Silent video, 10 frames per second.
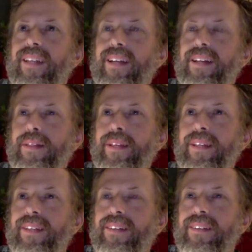Yeah, I
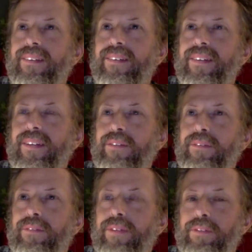think
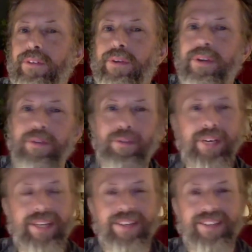if you can
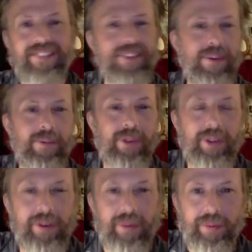find
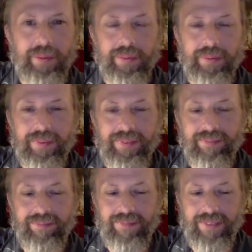someone who
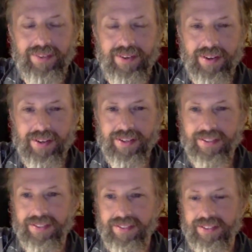
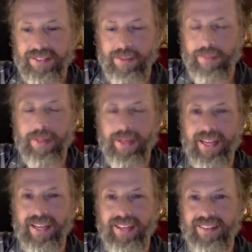does
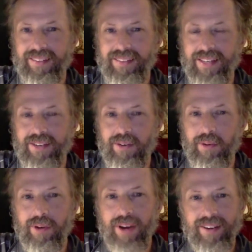something that
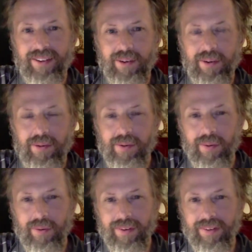you can't do,
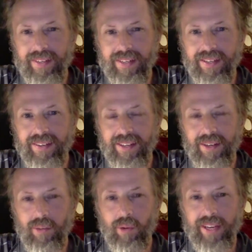or in
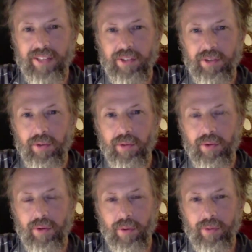ways
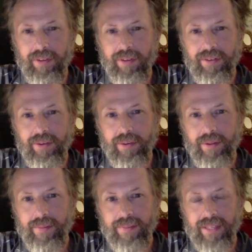you don't do
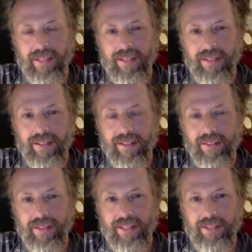them,
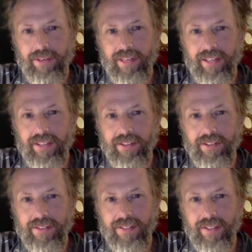that's really
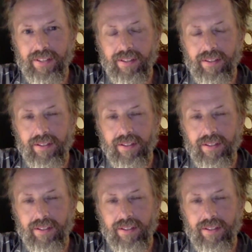interesting.